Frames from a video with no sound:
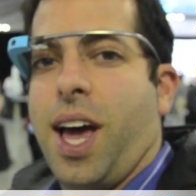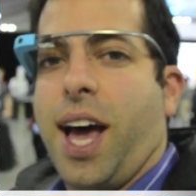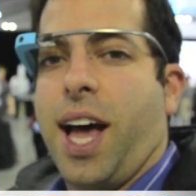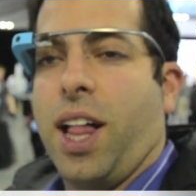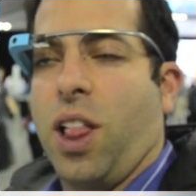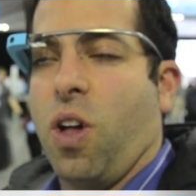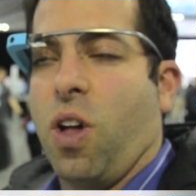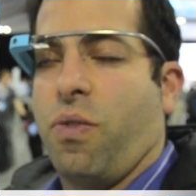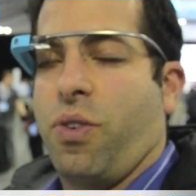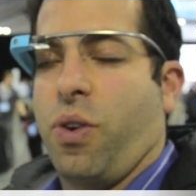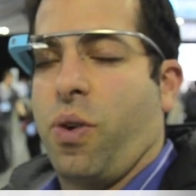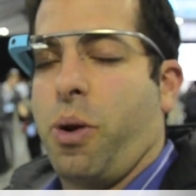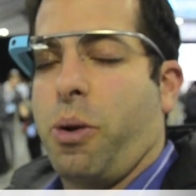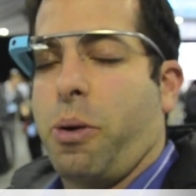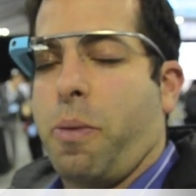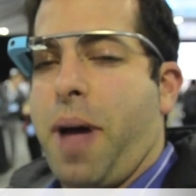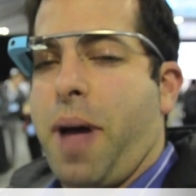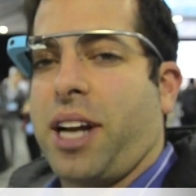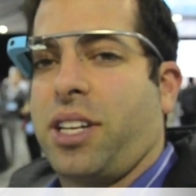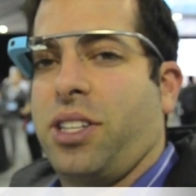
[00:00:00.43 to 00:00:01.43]
Hello everyone,
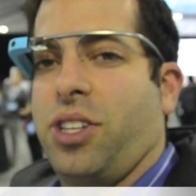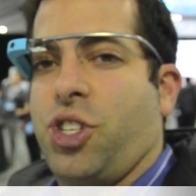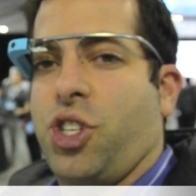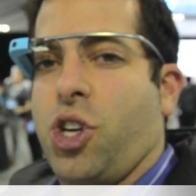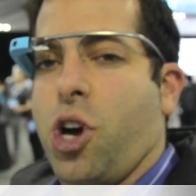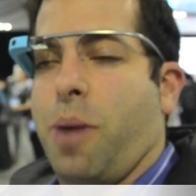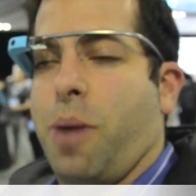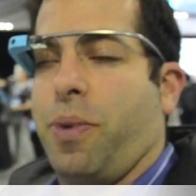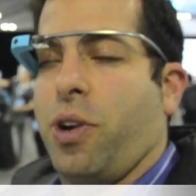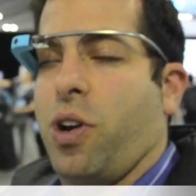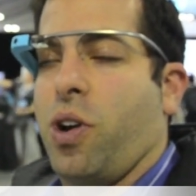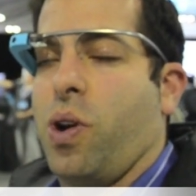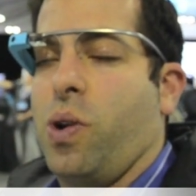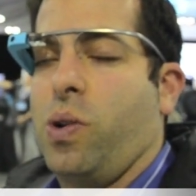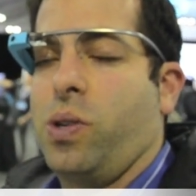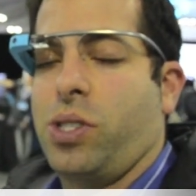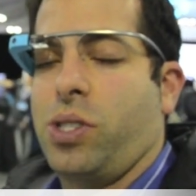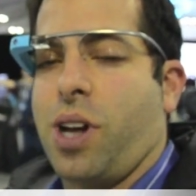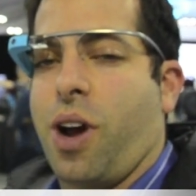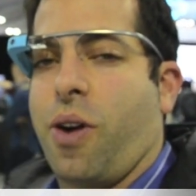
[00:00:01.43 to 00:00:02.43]
welcome back to the show. I'm your
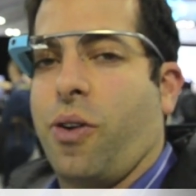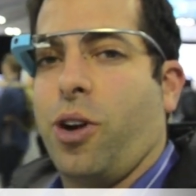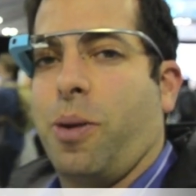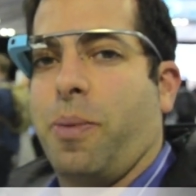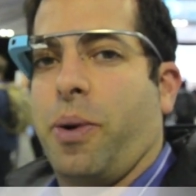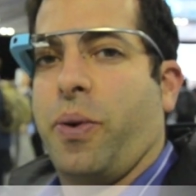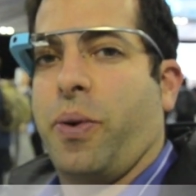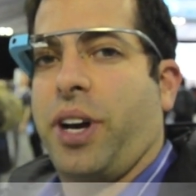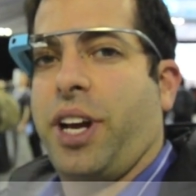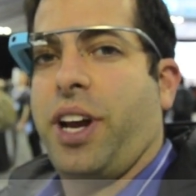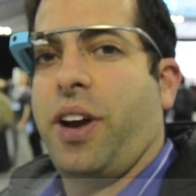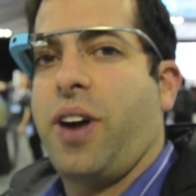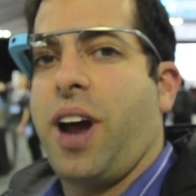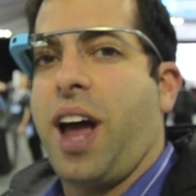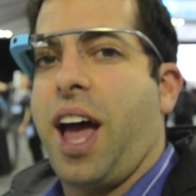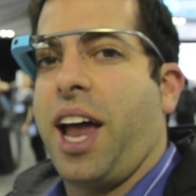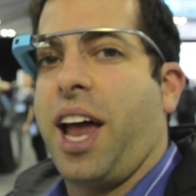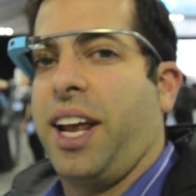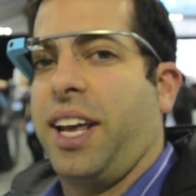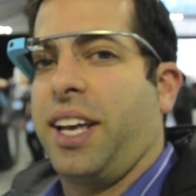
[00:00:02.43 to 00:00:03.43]
host, Arnold Herman. We're here
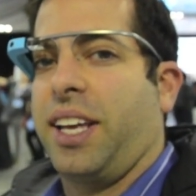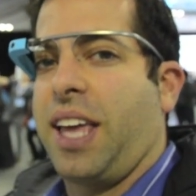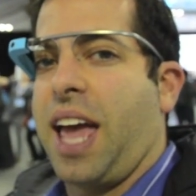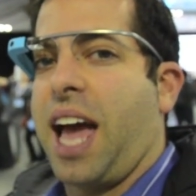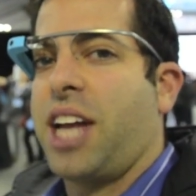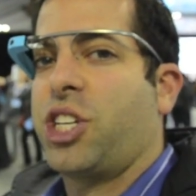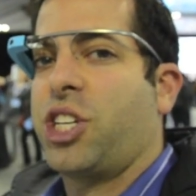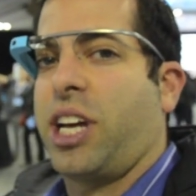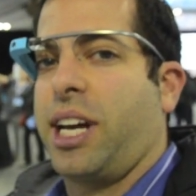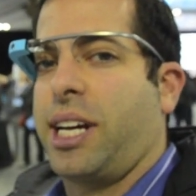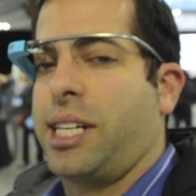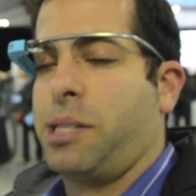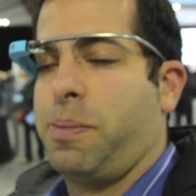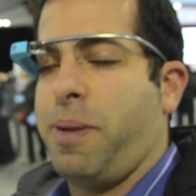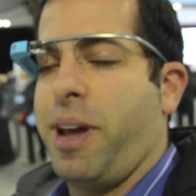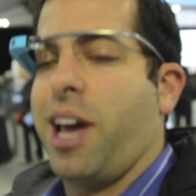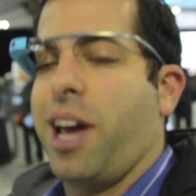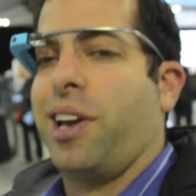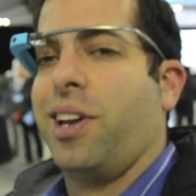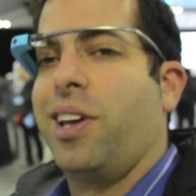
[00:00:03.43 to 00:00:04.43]
at Engadget
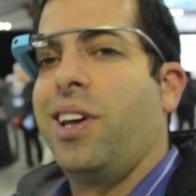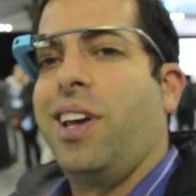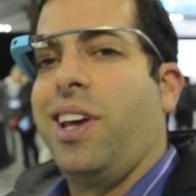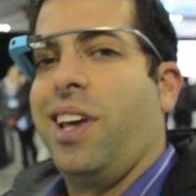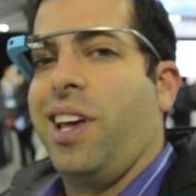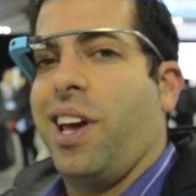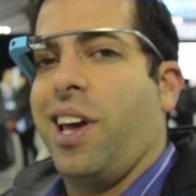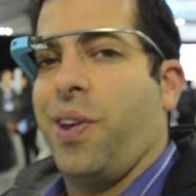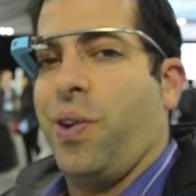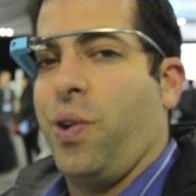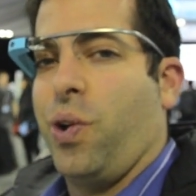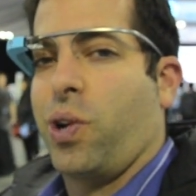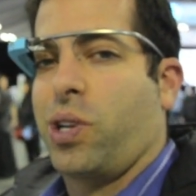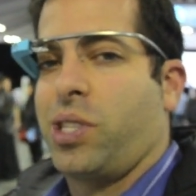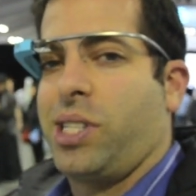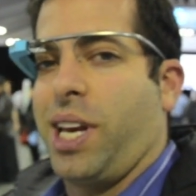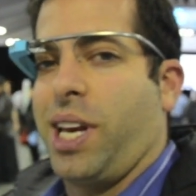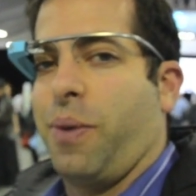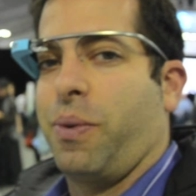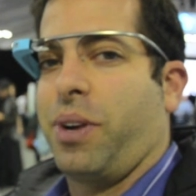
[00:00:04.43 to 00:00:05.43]
Expand in New York
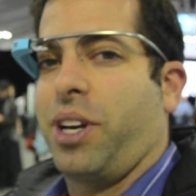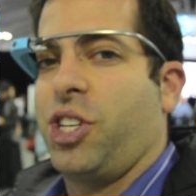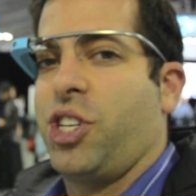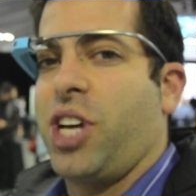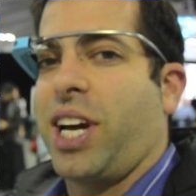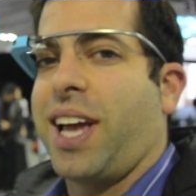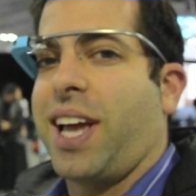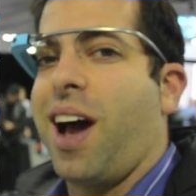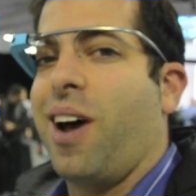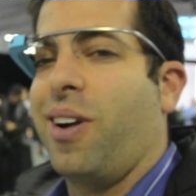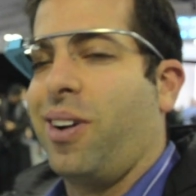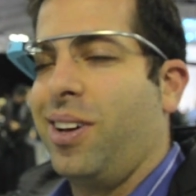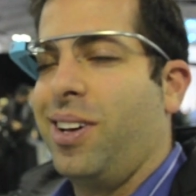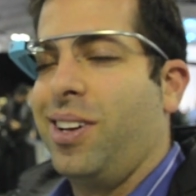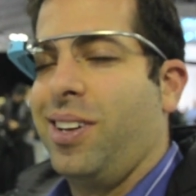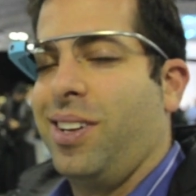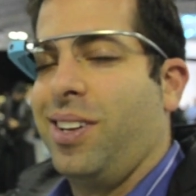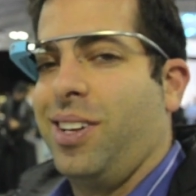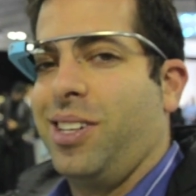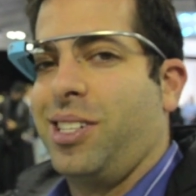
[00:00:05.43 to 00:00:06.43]
City and we're gonna check out
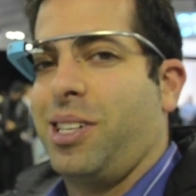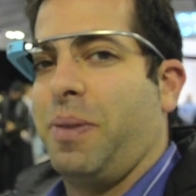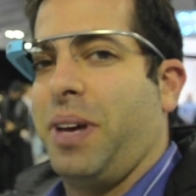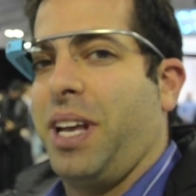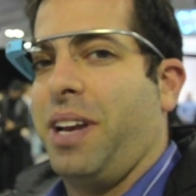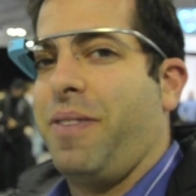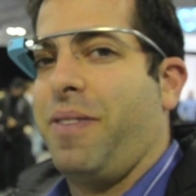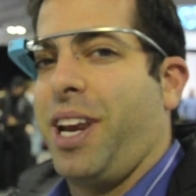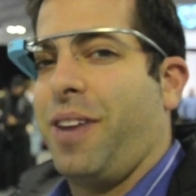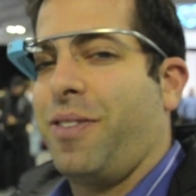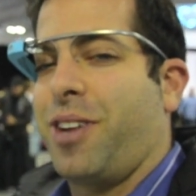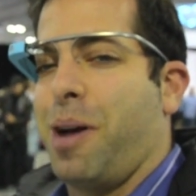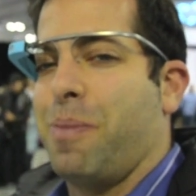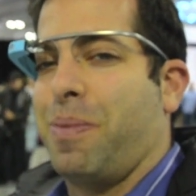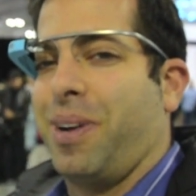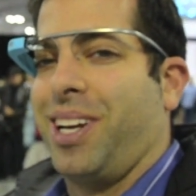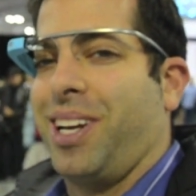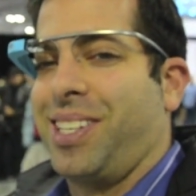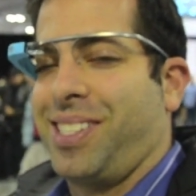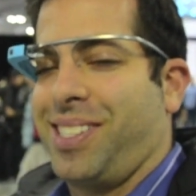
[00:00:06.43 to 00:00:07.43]
some innovative
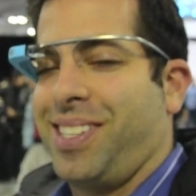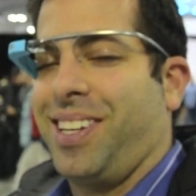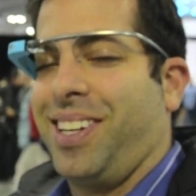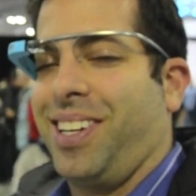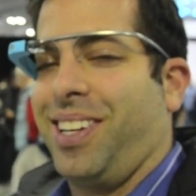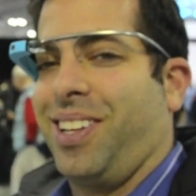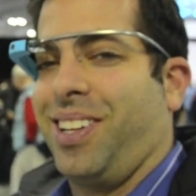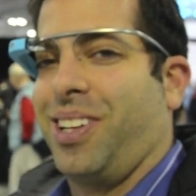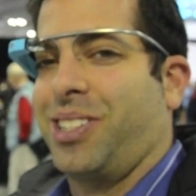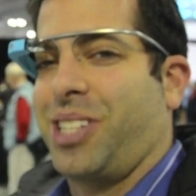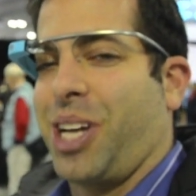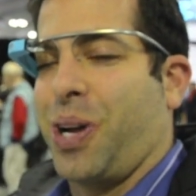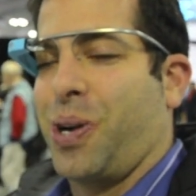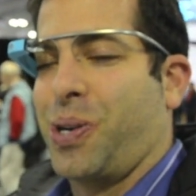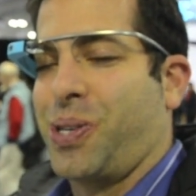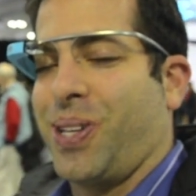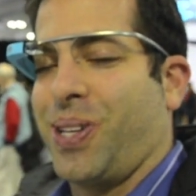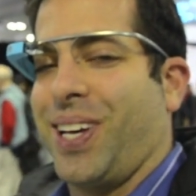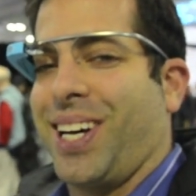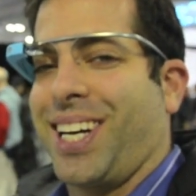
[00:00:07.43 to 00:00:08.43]
companies. Let's take a
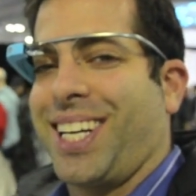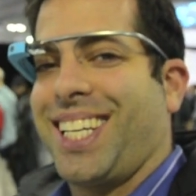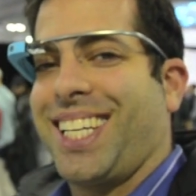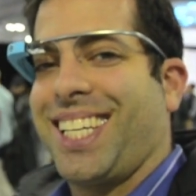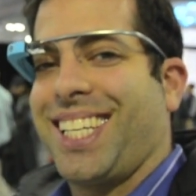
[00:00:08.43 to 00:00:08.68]
closer look.